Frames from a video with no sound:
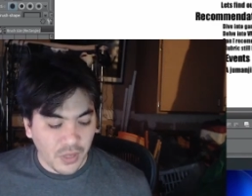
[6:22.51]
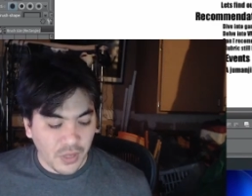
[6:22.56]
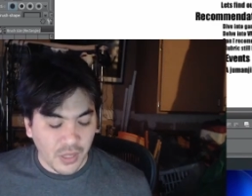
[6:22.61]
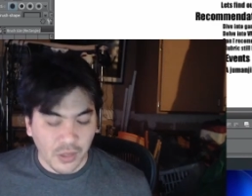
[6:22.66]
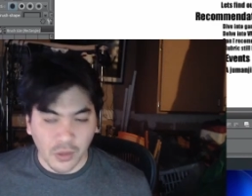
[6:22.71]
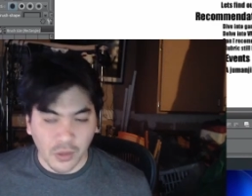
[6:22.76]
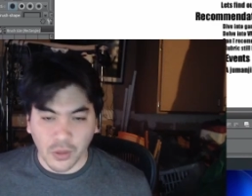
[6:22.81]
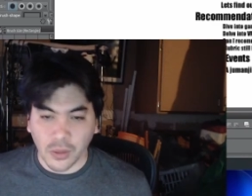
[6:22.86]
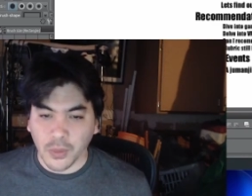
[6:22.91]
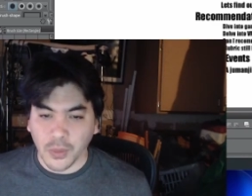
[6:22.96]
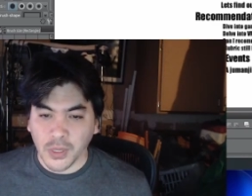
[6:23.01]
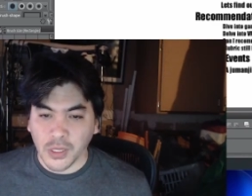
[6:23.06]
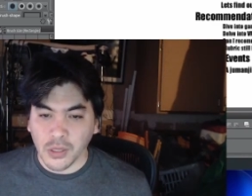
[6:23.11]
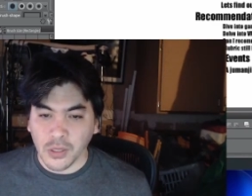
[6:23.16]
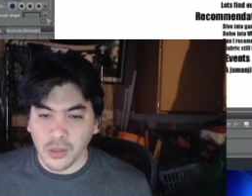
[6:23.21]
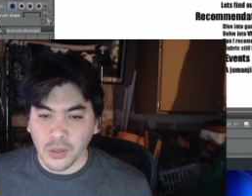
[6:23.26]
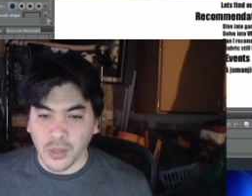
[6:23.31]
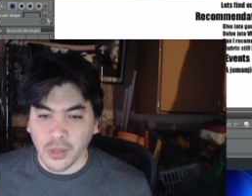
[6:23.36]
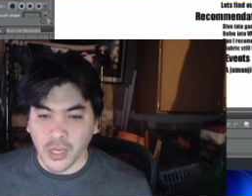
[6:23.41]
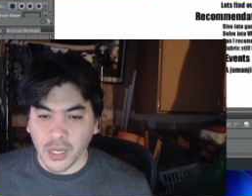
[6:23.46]
And the only way to
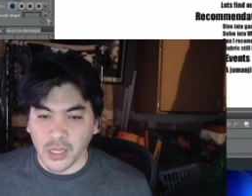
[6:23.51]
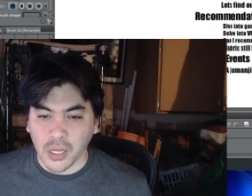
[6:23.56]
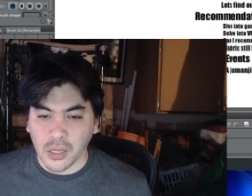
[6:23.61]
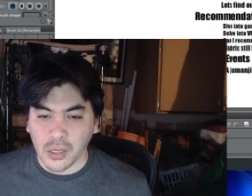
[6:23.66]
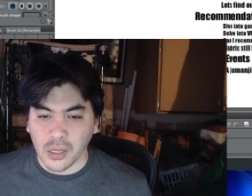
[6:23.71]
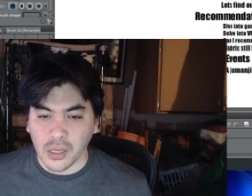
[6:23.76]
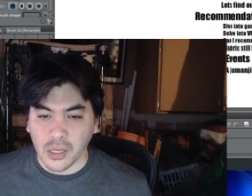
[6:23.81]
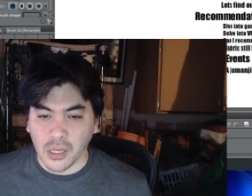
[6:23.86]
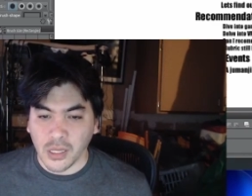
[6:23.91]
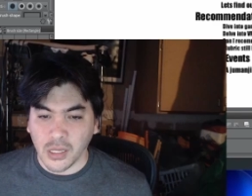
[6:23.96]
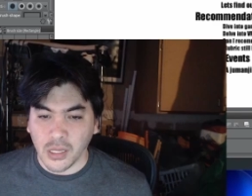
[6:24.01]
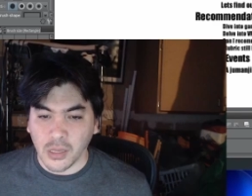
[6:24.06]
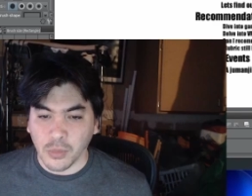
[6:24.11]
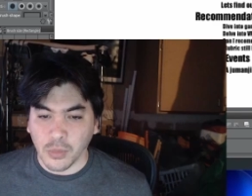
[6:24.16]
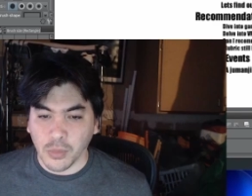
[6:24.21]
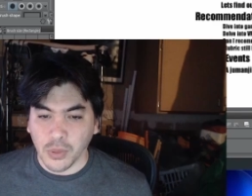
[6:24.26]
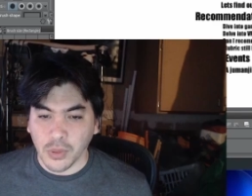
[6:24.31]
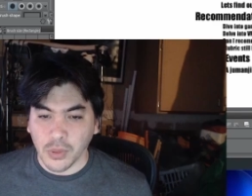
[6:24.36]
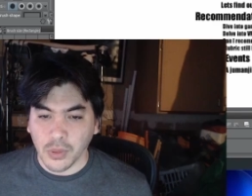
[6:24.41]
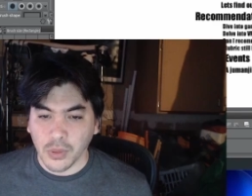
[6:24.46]
do that is to keep